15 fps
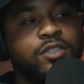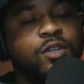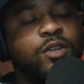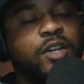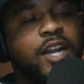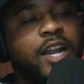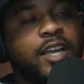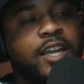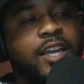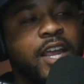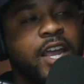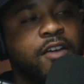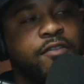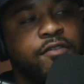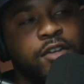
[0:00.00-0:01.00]
so that mm. I can
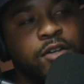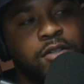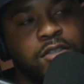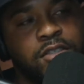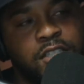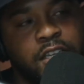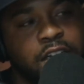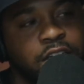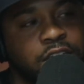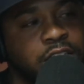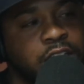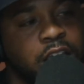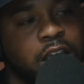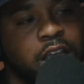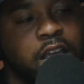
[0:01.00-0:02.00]
have floating
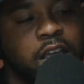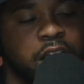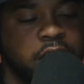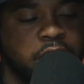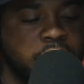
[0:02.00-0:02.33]
chairs. Right.